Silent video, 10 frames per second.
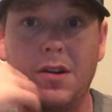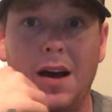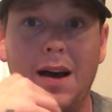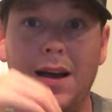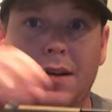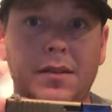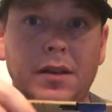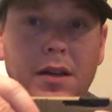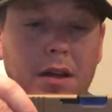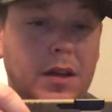are
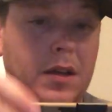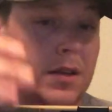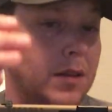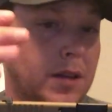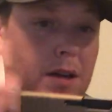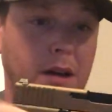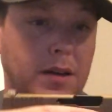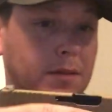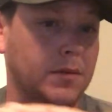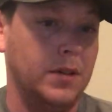not the
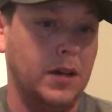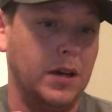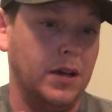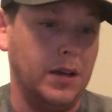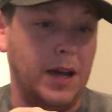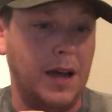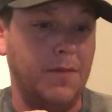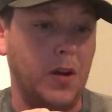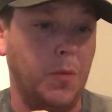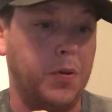gun, I
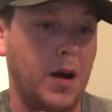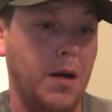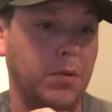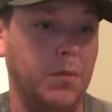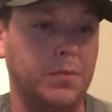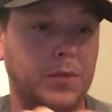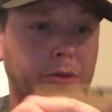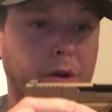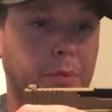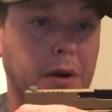have no problem
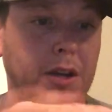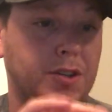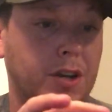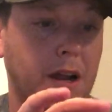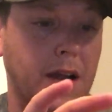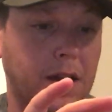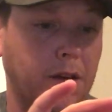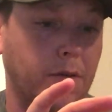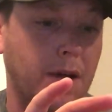doing a press check or